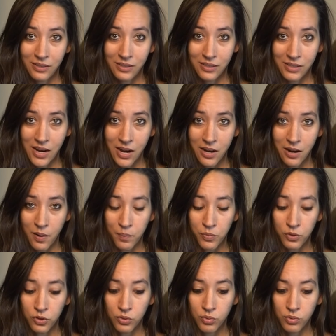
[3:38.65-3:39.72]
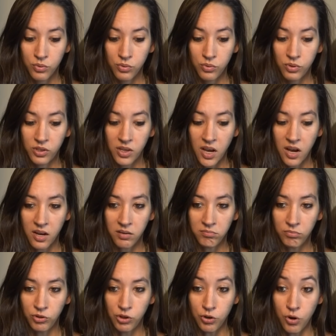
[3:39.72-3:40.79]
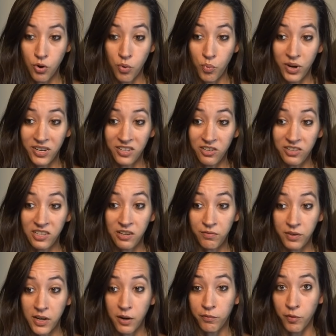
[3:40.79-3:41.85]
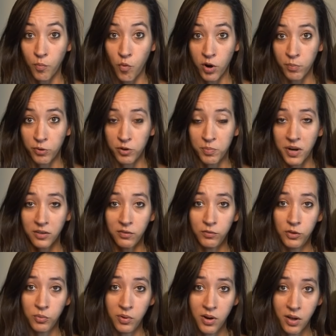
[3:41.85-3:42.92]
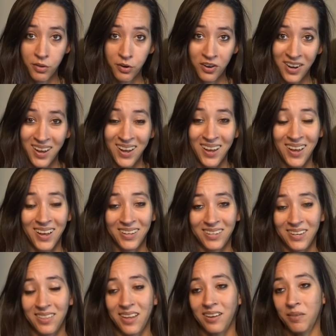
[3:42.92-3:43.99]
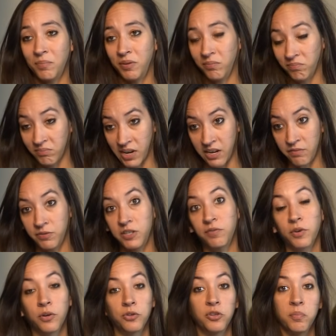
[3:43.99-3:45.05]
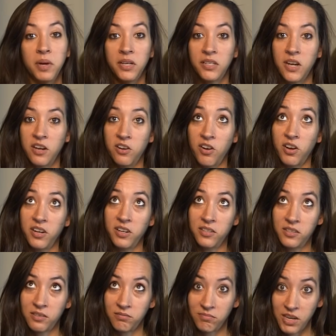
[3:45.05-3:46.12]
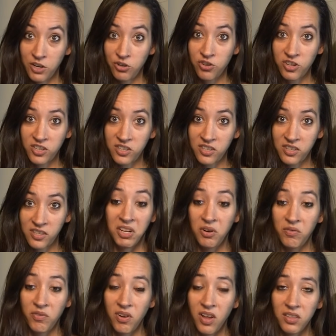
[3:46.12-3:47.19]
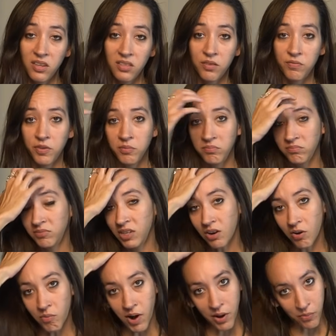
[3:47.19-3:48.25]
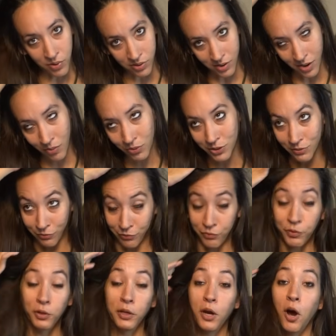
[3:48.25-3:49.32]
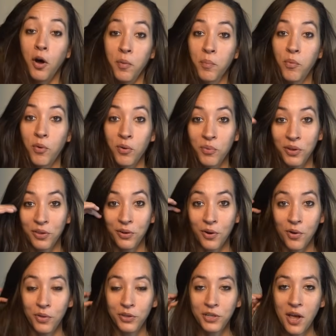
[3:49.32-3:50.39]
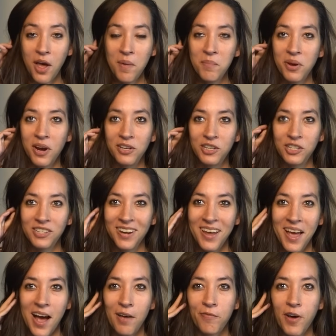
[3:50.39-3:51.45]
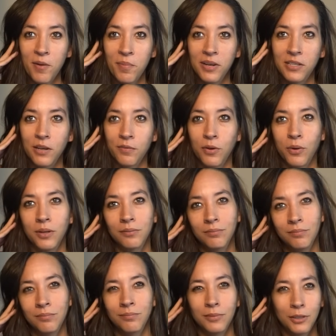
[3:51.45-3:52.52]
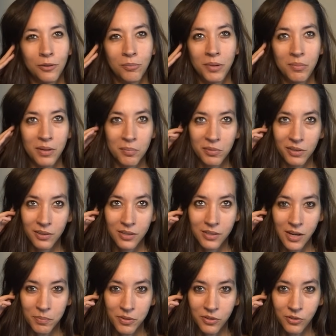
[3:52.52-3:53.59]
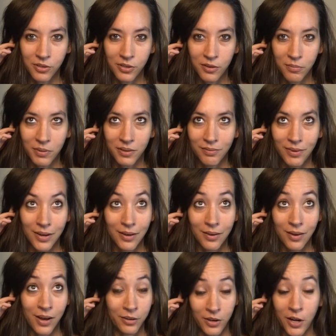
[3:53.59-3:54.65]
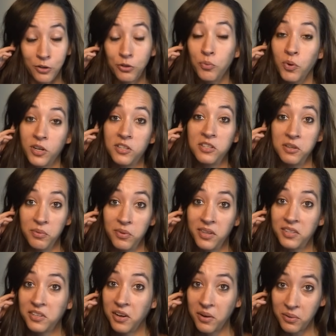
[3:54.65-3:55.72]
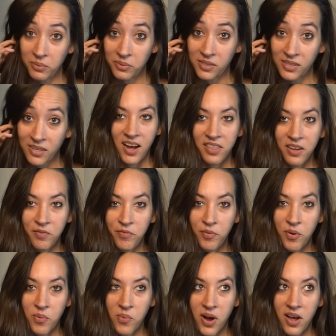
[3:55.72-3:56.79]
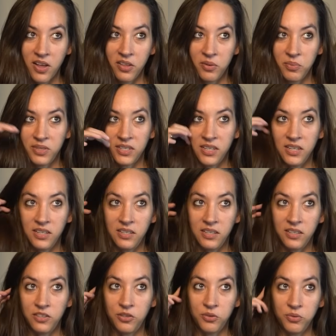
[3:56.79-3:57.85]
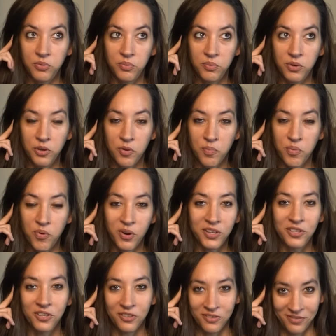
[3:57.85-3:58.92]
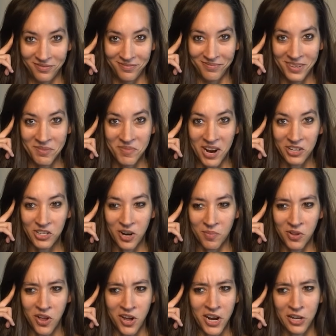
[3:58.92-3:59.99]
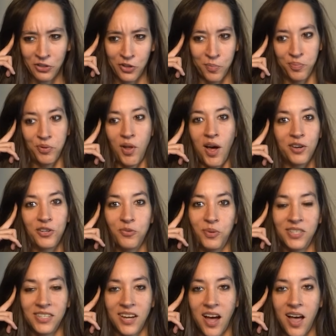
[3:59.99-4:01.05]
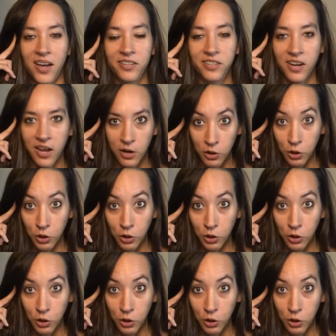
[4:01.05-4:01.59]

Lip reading: tighten up the screws, to know when to deviate from one perspective to another. Again, that can be kind of difficult to maintain an audience interest. And overall, I think the film did all right with it. I wasn't fully on board with it all the time, but I found myself going, you know, maybe I'm a little skeptical here, but I do want to see where this goes. I think for a while it was easy to, you know, point to M. Night Shyamalan as the plot twist guy, to kind of